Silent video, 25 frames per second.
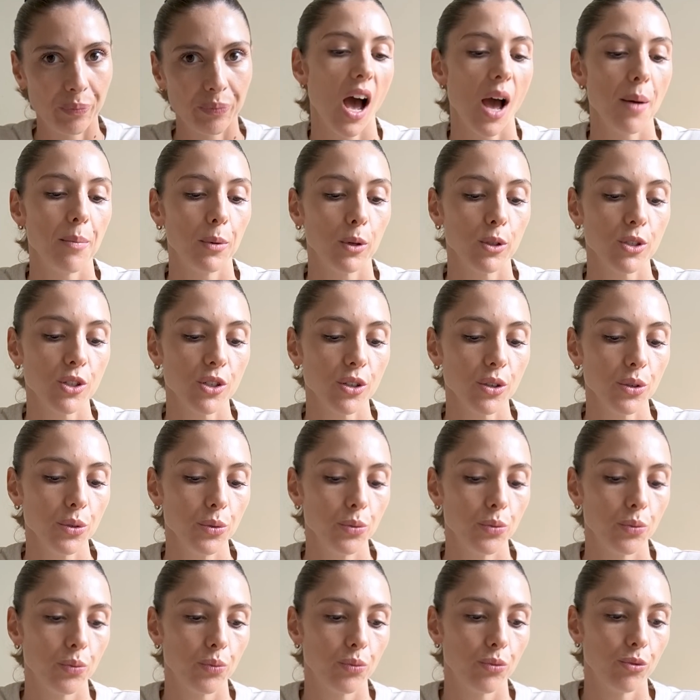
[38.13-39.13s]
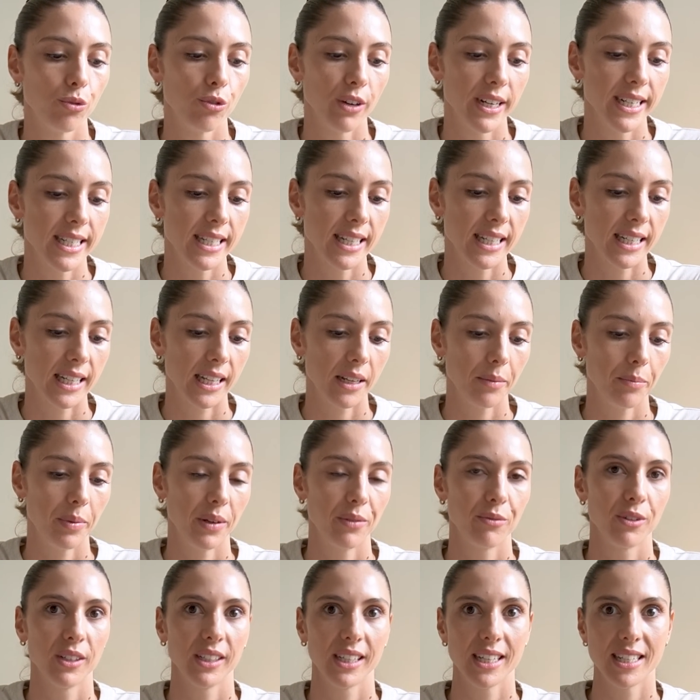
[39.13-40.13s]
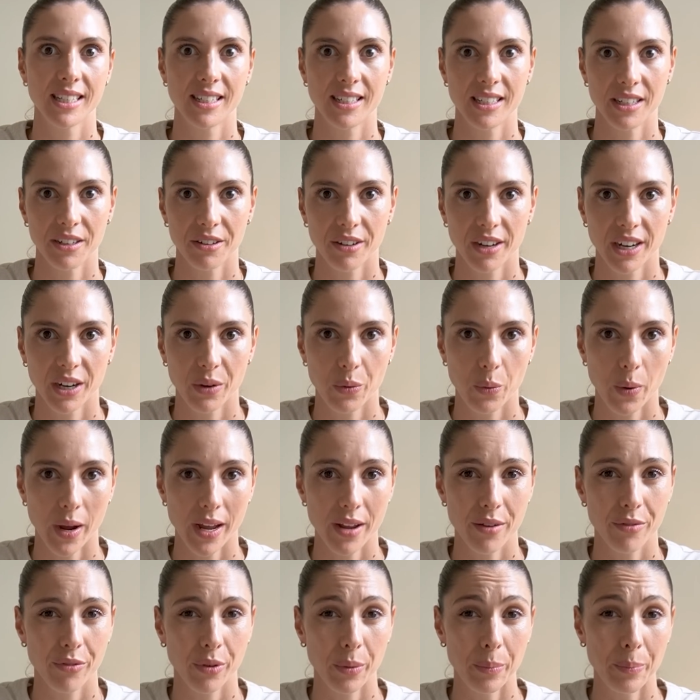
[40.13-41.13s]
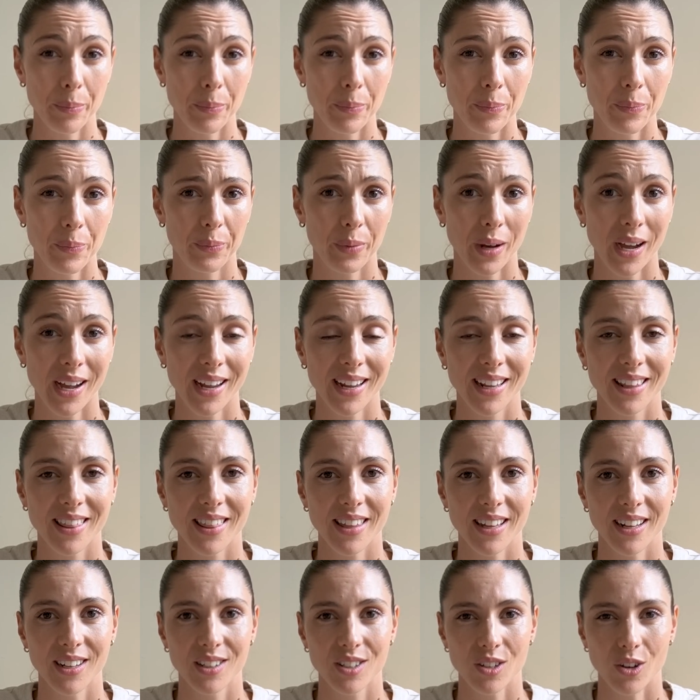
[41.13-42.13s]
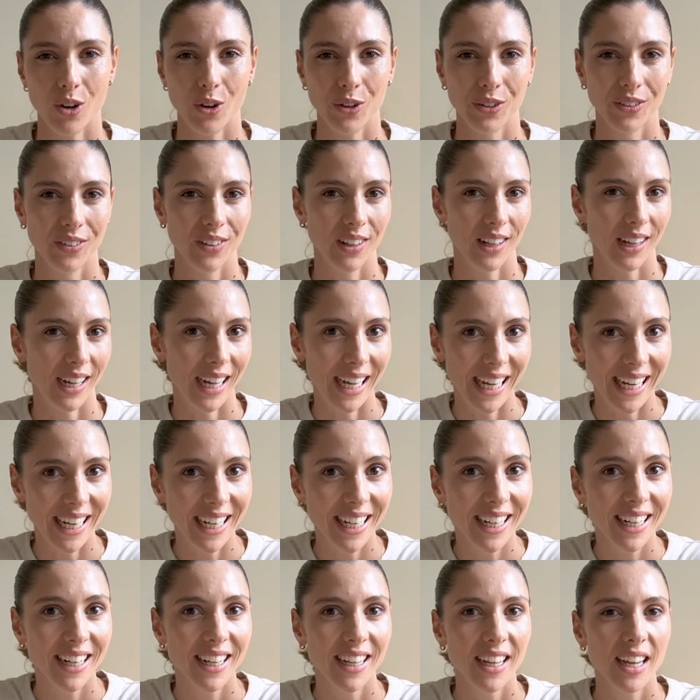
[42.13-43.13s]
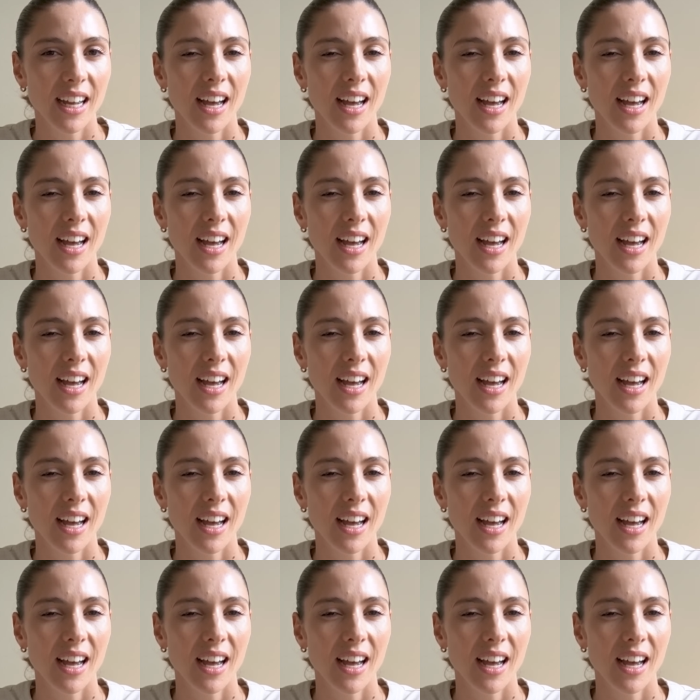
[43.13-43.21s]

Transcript: I'm also recently been really steering away from buying things online,